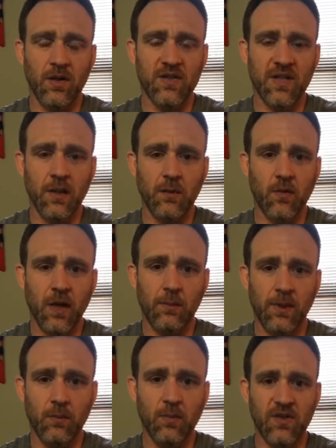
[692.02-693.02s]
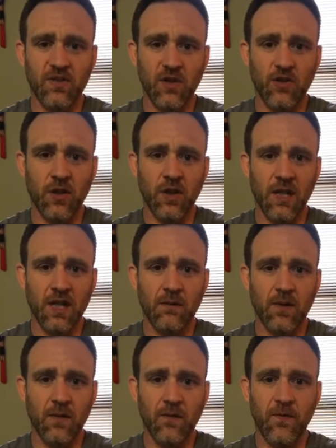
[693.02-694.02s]
stand-up grappling position and
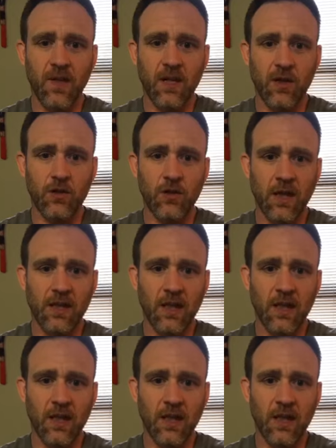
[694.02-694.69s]
even a finish,